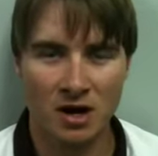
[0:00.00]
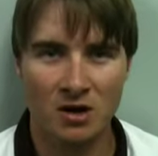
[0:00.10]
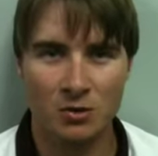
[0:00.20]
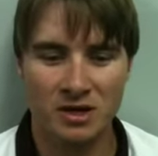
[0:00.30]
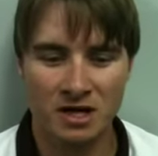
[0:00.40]

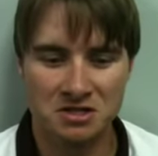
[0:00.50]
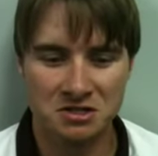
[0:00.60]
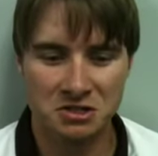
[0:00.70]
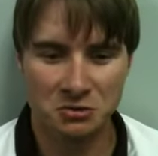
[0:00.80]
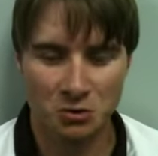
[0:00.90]
wow, we
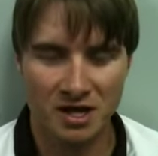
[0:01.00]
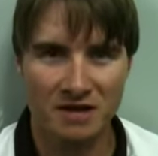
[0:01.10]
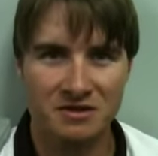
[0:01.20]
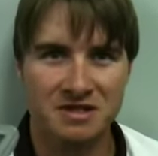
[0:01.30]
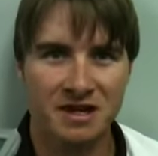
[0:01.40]

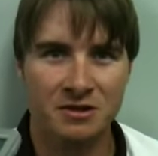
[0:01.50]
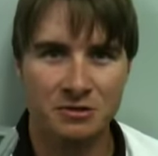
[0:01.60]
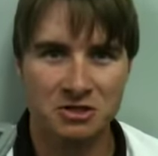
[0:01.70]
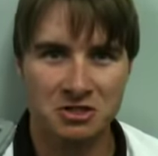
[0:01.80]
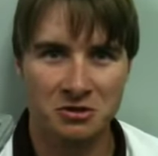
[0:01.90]
have the
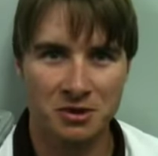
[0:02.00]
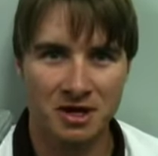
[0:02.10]
talent this year.